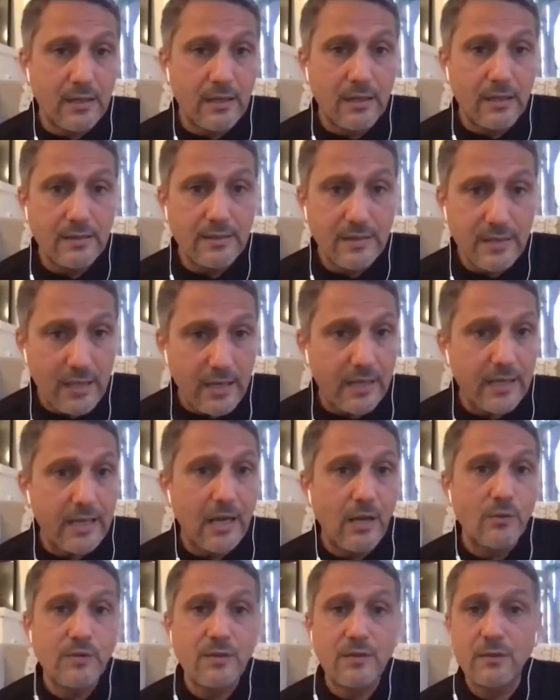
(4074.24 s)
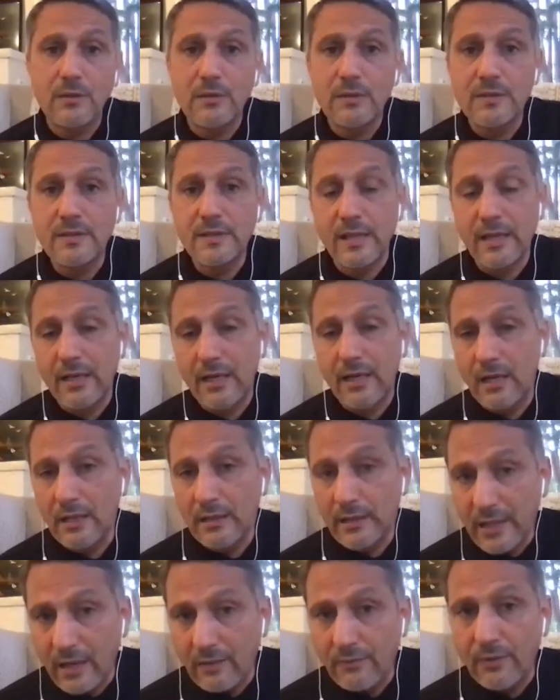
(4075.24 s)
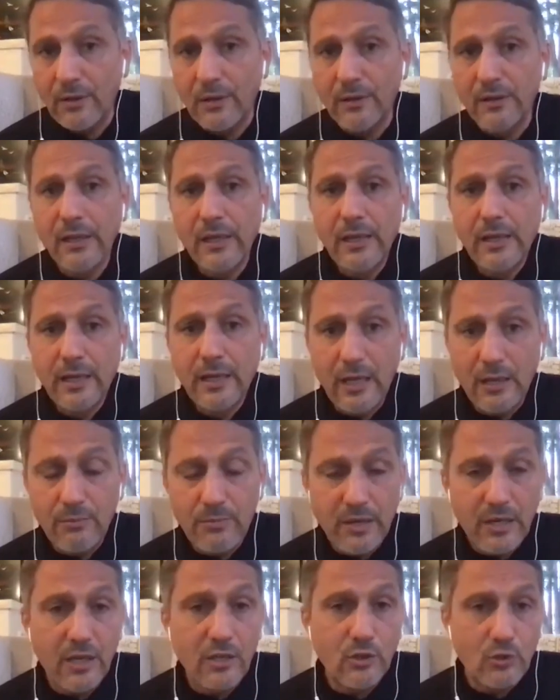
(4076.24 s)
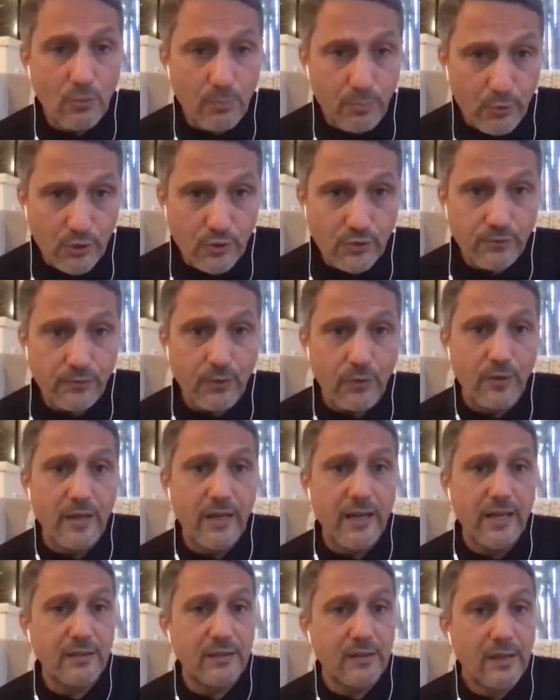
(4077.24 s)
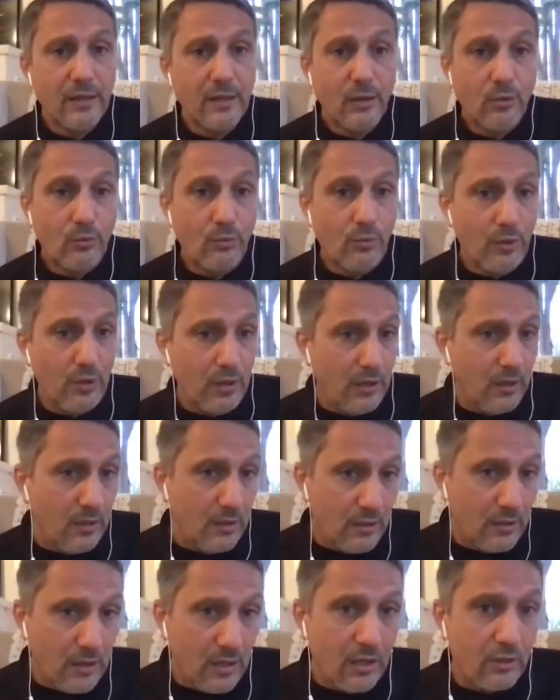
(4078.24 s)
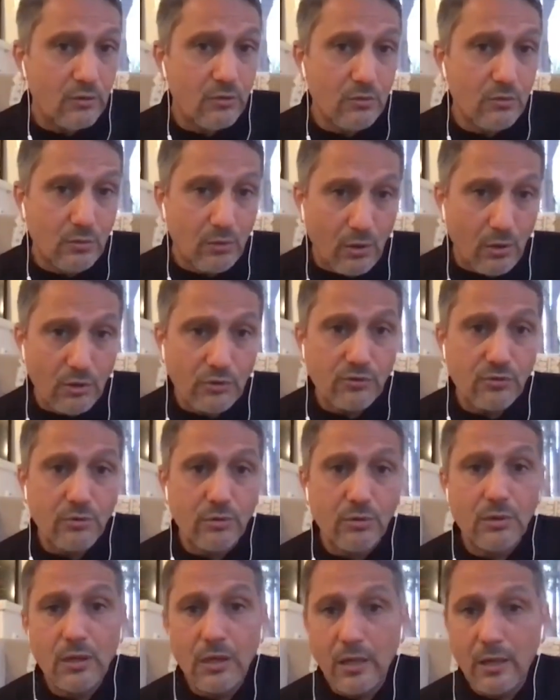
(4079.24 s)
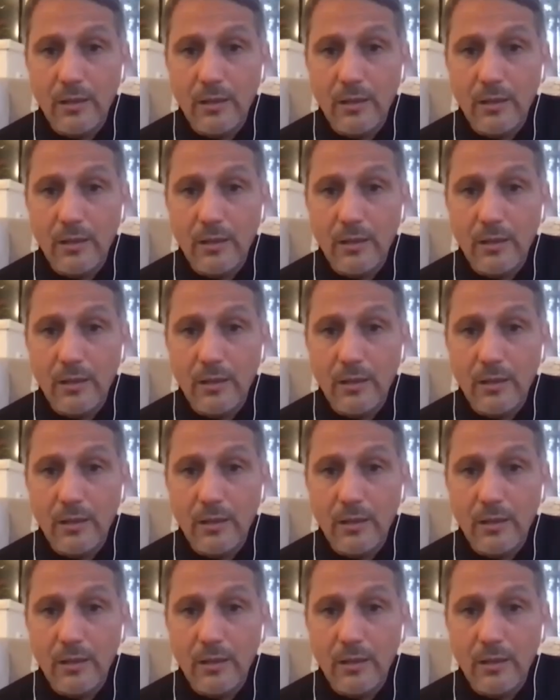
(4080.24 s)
city councils level, and begin to push for that. We need to also